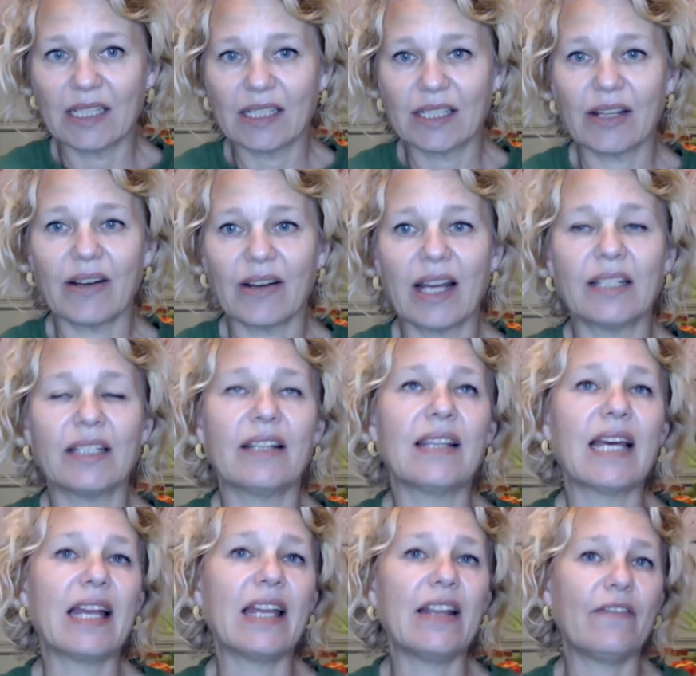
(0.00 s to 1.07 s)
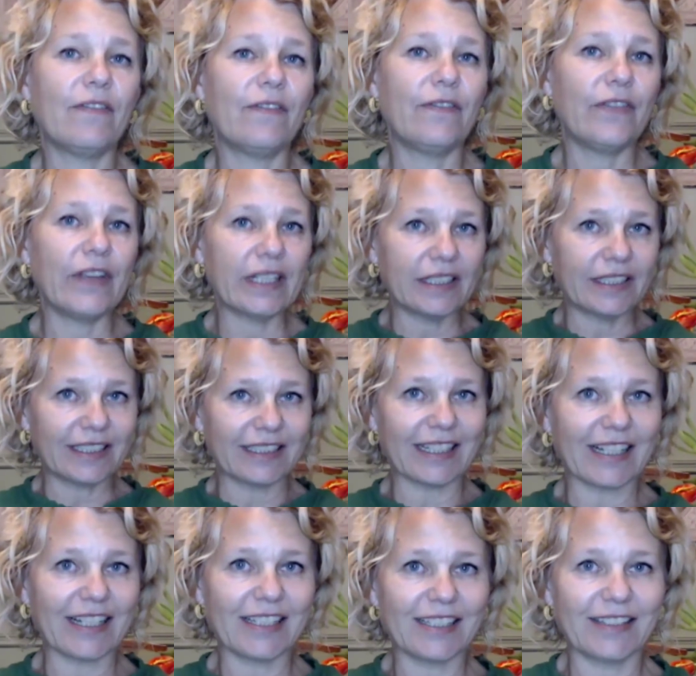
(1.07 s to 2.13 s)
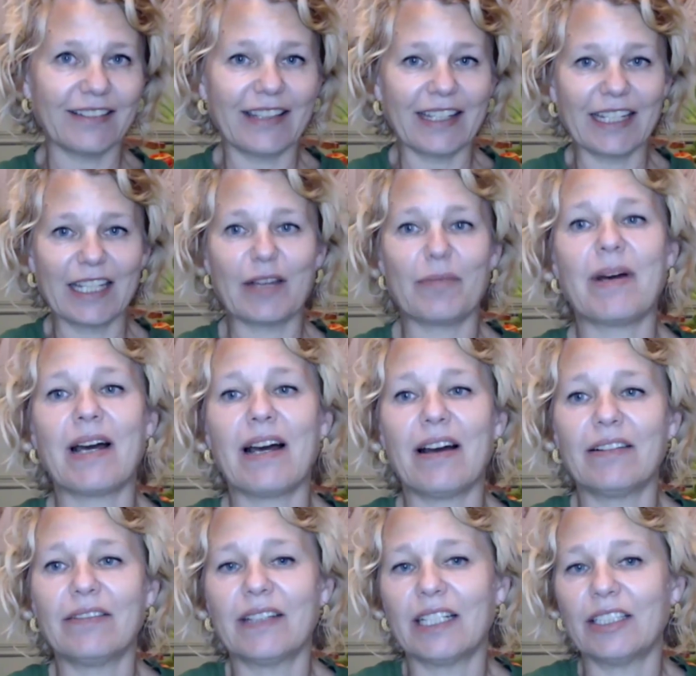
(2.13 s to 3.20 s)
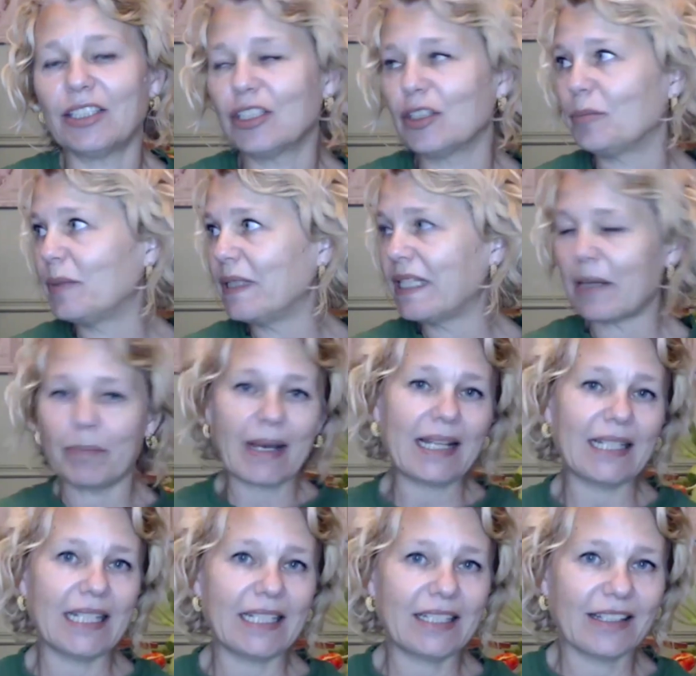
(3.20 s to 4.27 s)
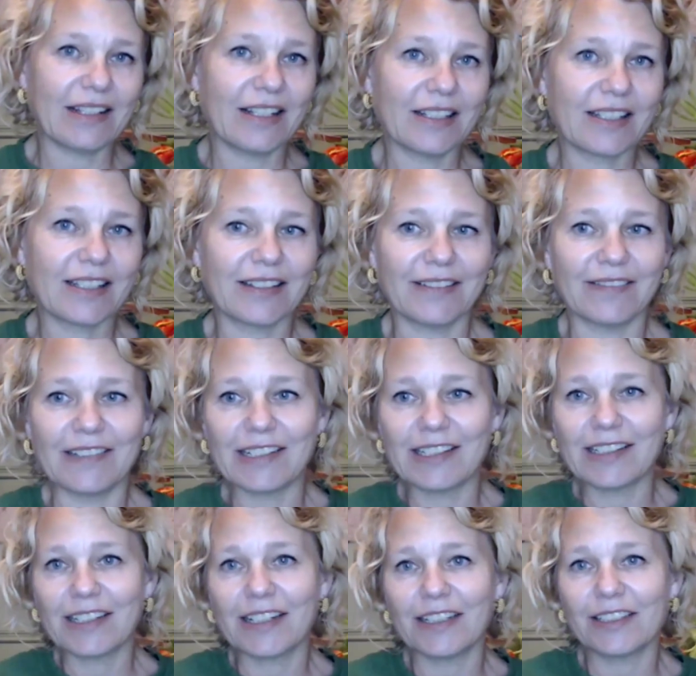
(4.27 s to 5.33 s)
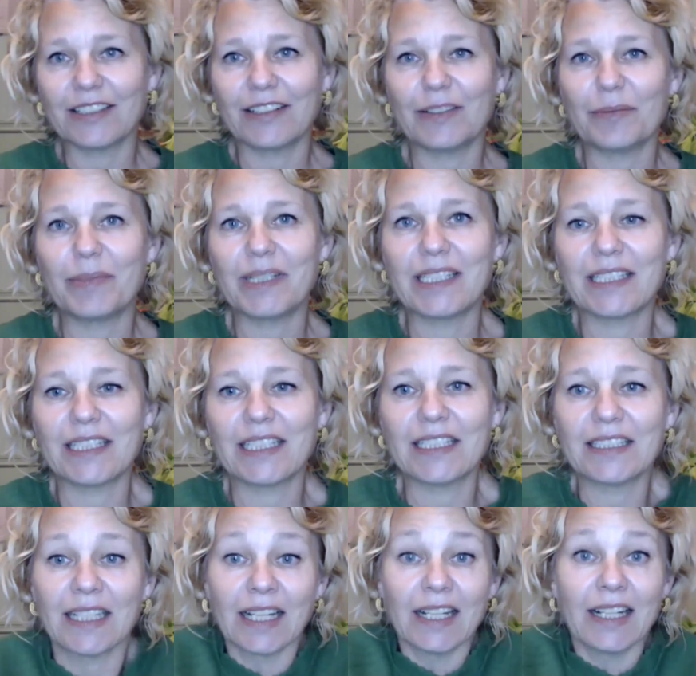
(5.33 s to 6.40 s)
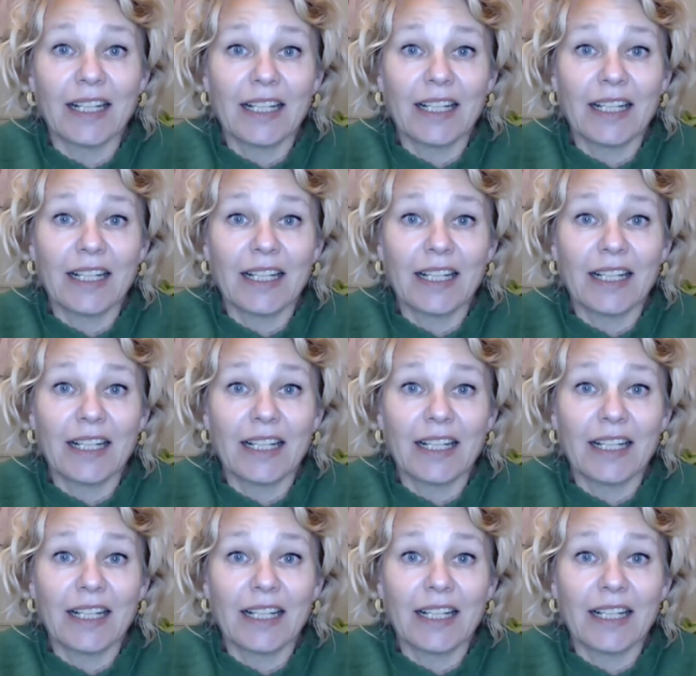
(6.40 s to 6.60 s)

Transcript: So I know that it feels nice to think about that you could be a ballet dancer or start your own business,